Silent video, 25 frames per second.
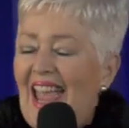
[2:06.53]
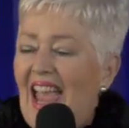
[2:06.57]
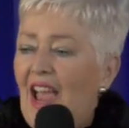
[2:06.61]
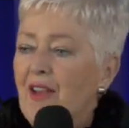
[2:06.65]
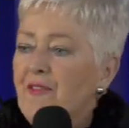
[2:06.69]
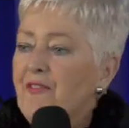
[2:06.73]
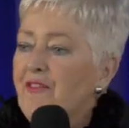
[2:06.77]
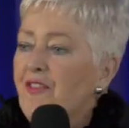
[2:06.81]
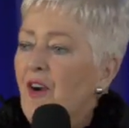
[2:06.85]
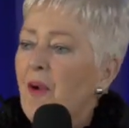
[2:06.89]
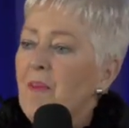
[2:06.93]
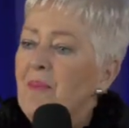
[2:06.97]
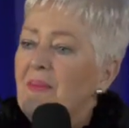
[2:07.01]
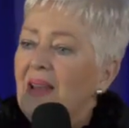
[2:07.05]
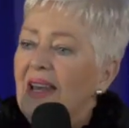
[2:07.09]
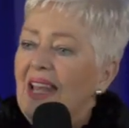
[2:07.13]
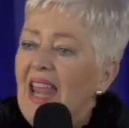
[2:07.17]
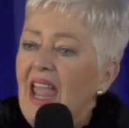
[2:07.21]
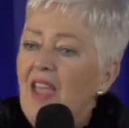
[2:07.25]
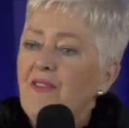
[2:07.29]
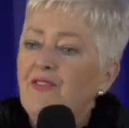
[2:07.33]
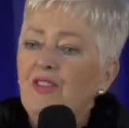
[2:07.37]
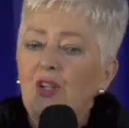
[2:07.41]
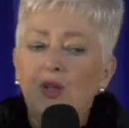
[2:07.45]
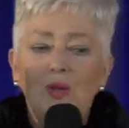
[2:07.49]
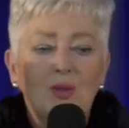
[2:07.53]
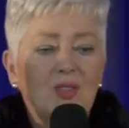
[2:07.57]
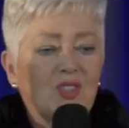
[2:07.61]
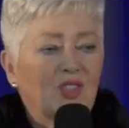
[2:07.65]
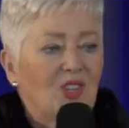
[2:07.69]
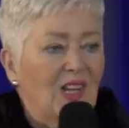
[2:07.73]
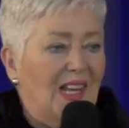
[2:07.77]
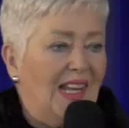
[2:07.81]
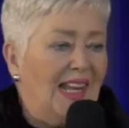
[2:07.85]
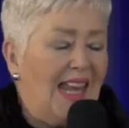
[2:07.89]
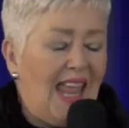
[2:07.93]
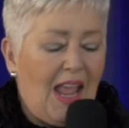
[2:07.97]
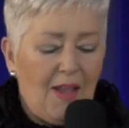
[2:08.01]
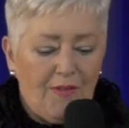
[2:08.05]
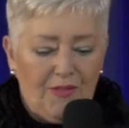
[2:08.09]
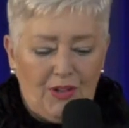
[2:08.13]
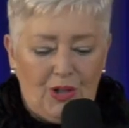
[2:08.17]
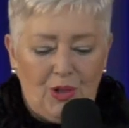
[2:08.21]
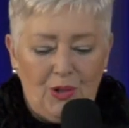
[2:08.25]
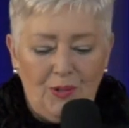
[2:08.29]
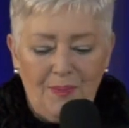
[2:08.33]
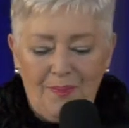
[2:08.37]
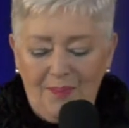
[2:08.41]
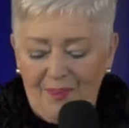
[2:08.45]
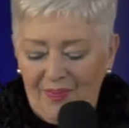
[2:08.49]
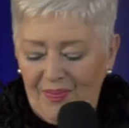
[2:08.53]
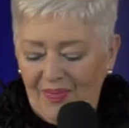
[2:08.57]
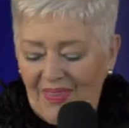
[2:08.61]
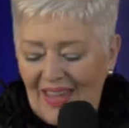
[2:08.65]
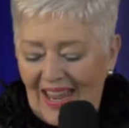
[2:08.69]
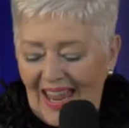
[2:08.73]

and from level to level.